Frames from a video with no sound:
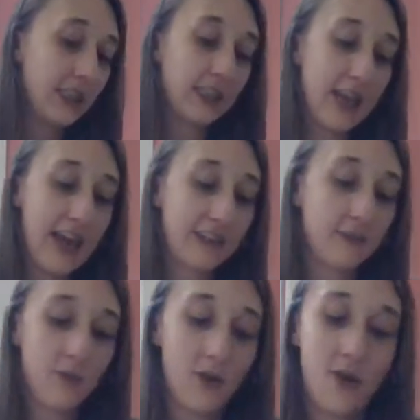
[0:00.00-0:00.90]
is add
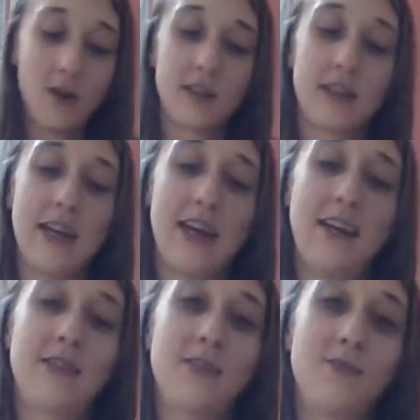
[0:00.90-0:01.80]
some rocks. I
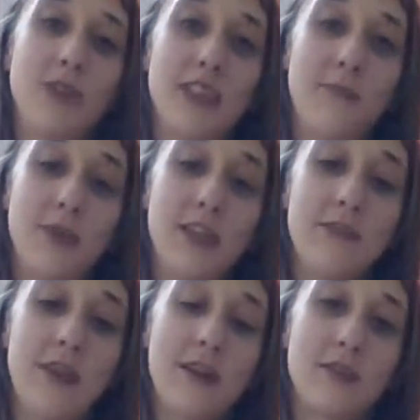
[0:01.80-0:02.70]
have some really pretty
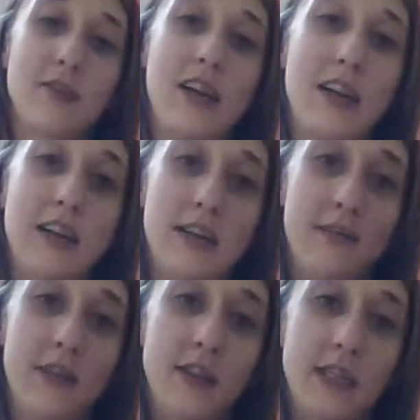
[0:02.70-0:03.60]
rocks right here, if
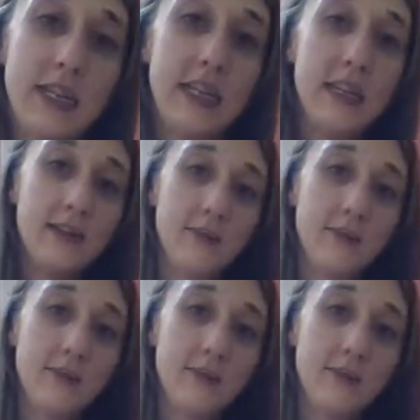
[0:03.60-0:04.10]
you see.